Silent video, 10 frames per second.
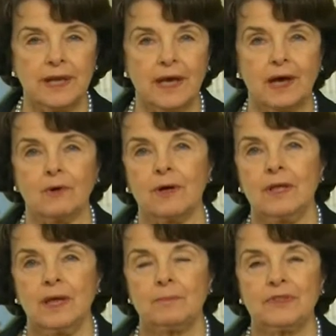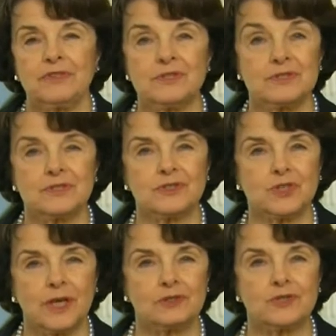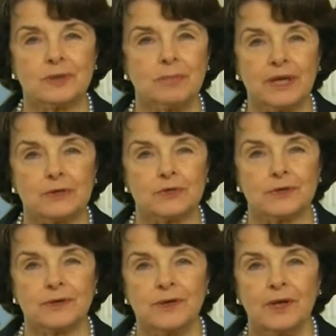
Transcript: now, but this is a changing picture.